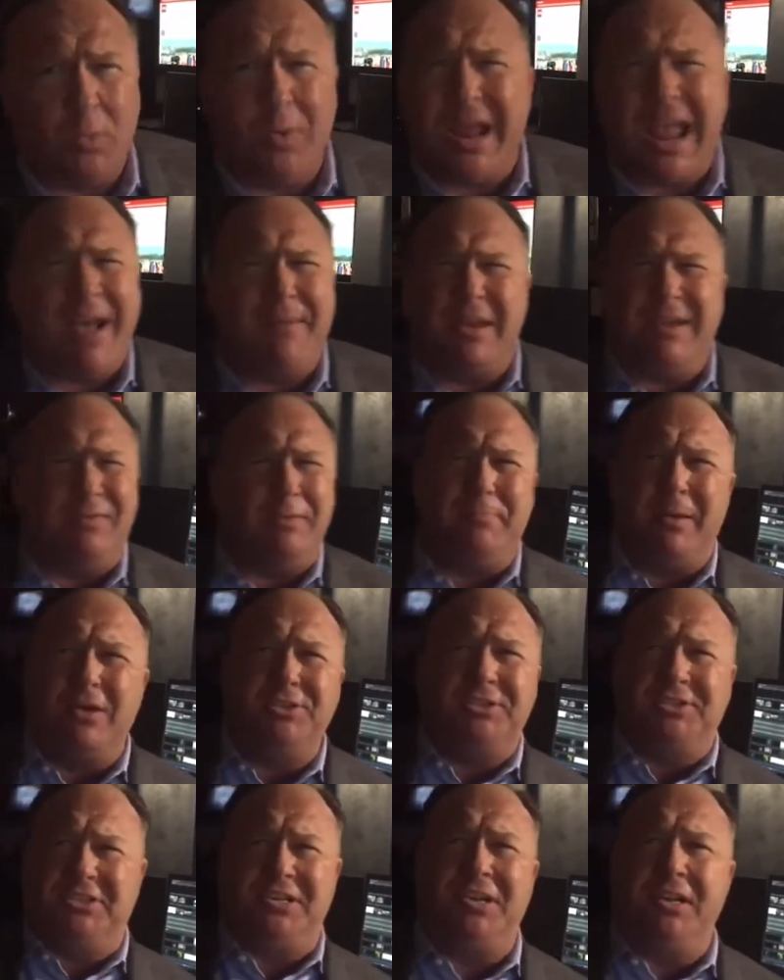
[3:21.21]
We haven't even
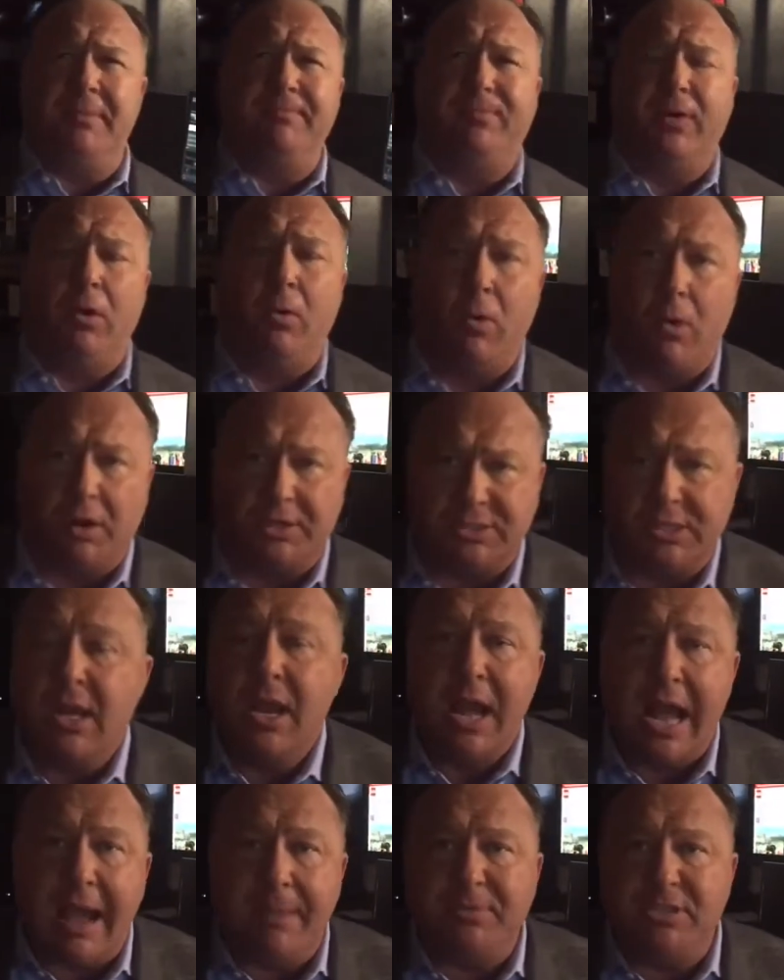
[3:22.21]
posted on InfoWars.
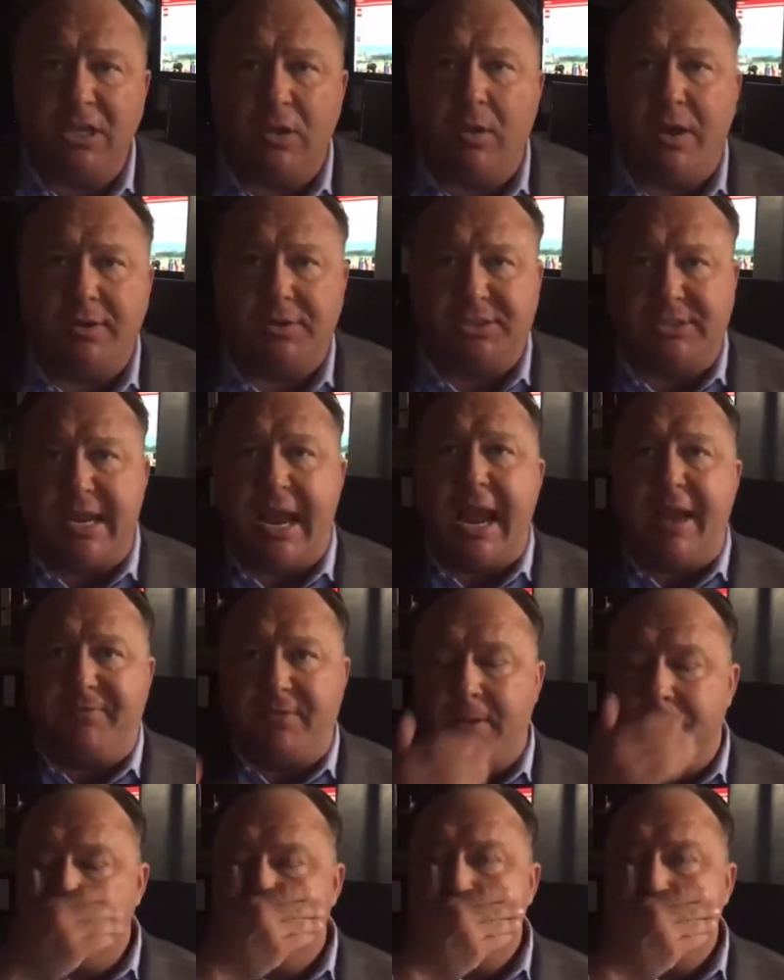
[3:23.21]
I'm so understaffed.